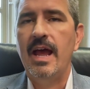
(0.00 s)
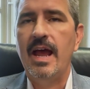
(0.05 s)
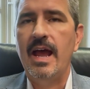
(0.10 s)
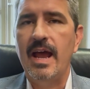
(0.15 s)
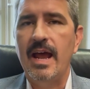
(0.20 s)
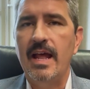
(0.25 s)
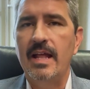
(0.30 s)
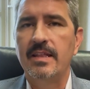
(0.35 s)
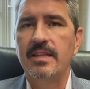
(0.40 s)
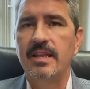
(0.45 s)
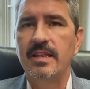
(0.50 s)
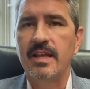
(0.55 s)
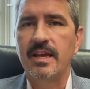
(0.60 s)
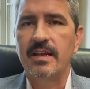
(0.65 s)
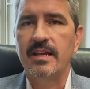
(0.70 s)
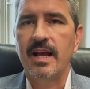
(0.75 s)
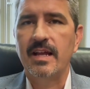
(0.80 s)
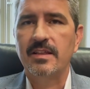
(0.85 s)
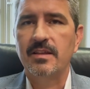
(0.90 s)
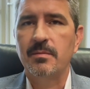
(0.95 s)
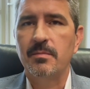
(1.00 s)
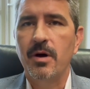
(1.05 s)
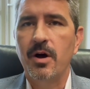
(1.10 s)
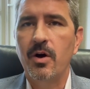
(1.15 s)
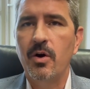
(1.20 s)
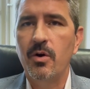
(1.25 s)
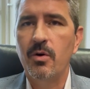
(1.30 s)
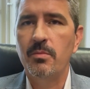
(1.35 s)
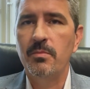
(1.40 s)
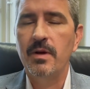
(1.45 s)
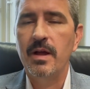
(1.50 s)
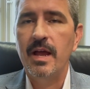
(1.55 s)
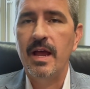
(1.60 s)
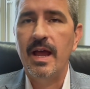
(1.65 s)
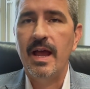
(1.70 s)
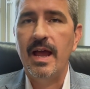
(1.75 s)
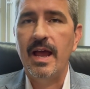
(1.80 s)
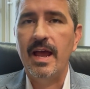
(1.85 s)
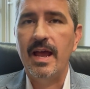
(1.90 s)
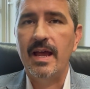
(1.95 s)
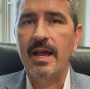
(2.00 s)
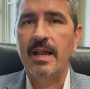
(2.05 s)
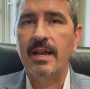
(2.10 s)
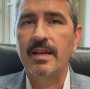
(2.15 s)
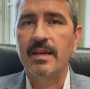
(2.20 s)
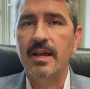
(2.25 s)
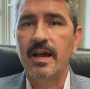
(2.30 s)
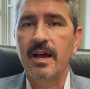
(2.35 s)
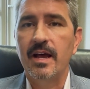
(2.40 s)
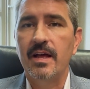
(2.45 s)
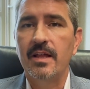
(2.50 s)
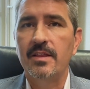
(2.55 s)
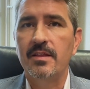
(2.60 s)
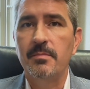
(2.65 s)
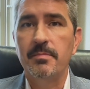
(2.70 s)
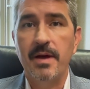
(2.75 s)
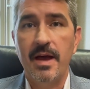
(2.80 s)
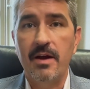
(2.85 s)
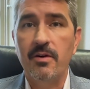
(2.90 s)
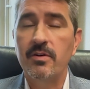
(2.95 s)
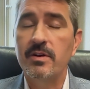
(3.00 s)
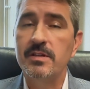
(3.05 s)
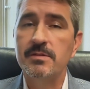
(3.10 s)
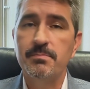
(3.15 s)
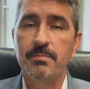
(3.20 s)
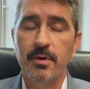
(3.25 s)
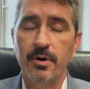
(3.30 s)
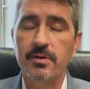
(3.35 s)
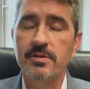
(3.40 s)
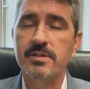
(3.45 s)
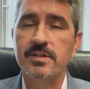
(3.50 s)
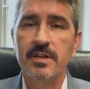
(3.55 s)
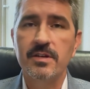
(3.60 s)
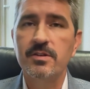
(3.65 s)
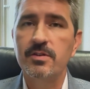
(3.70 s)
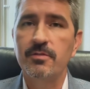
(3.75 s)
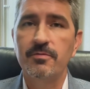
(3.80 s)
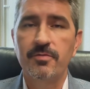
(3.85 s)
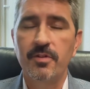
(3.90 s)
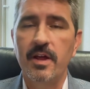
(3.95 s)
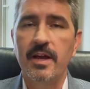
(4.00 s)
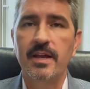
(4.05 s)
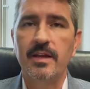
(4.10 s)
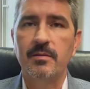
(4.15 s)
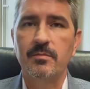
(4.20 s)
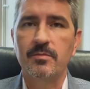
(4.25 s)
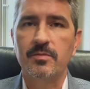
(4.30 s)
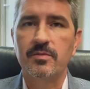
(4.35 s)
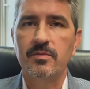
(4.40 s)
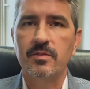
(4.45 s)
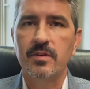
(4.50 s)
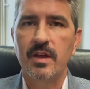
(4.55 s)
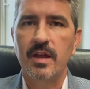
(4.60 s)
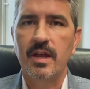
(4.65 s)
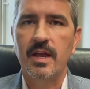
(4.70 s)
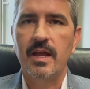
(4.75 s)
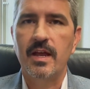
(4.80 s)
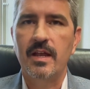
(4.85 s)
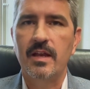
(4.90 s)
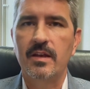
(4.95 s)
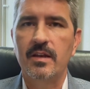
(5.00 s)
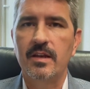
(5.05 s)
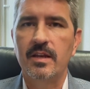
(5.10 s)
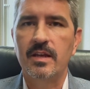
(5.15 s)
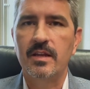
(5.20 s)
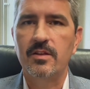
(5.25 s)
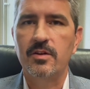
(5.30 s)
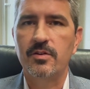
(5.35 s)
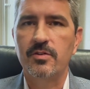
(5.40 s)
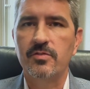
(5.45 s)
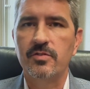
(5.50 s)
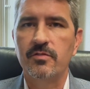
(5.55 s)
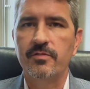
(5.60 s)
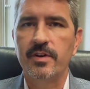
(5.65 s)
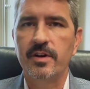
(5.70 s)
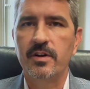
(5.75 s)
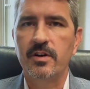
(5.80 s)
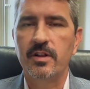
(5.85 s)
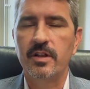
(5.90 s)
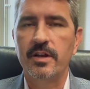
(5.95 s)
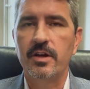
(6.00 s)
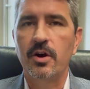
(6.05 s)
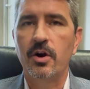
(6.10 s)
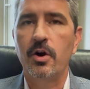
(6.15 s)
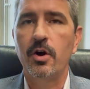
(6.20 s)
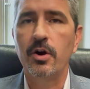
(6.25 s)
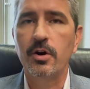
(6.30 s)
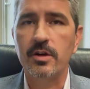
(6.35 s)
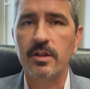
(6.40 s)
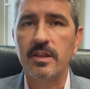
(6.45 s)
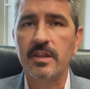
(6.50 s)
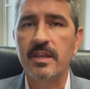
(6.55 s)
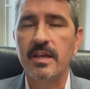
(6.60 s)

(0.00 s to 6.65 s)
and then they got them home and the batteries burst into flames and either severely hurt